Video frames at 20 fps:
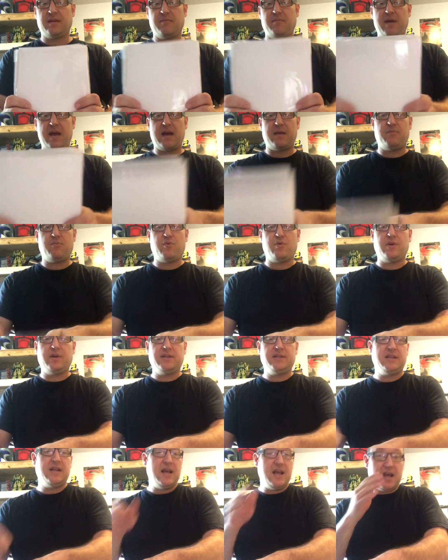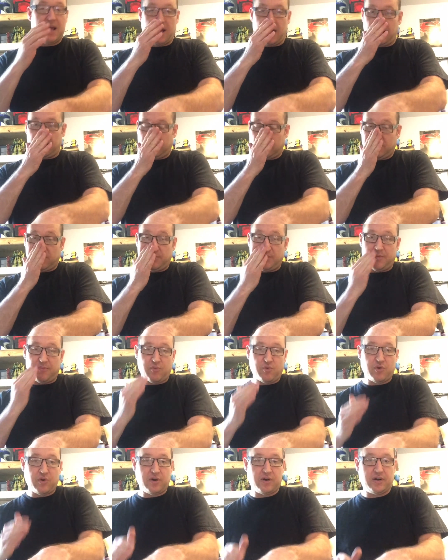bad boys. A little bit
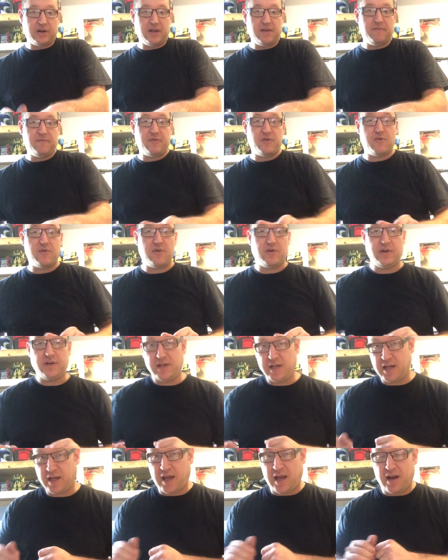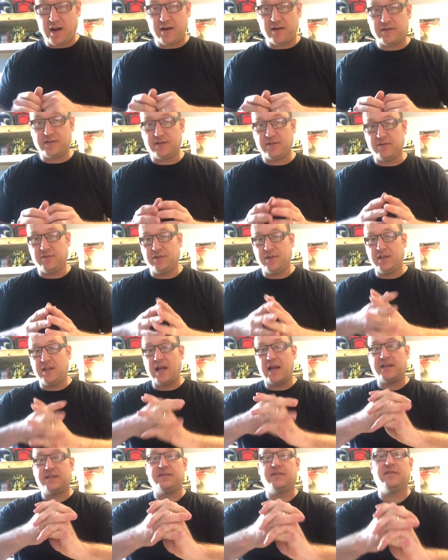more info on Dick Ayers, who did
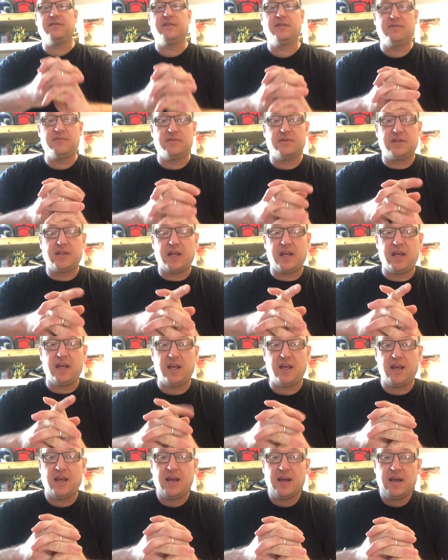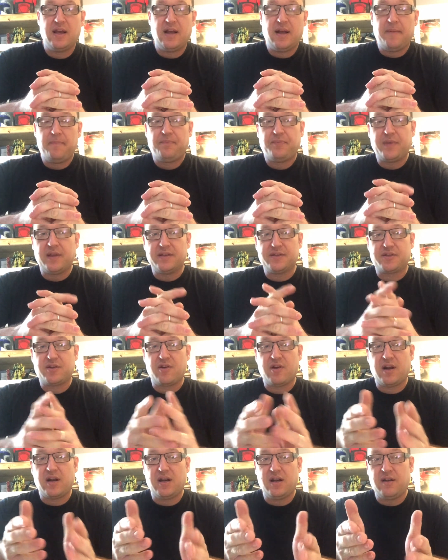that series. He is
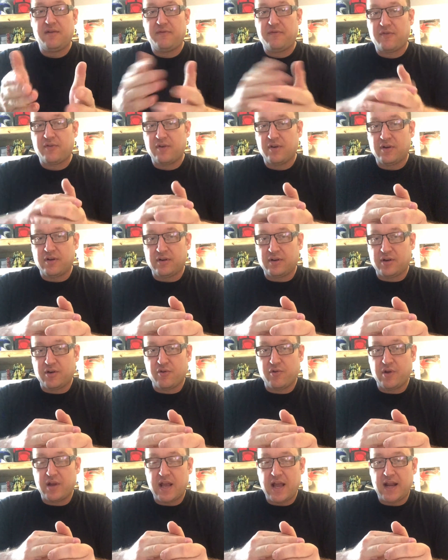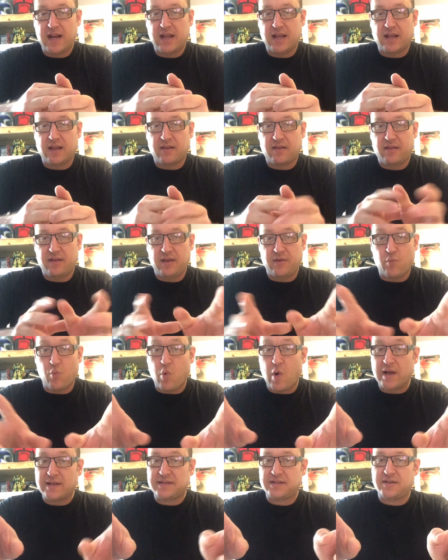credited for creating the
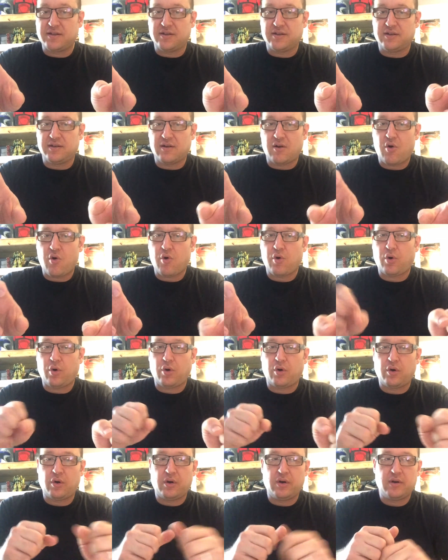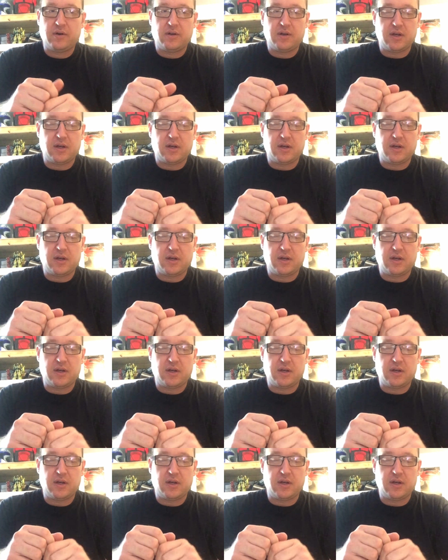Western horror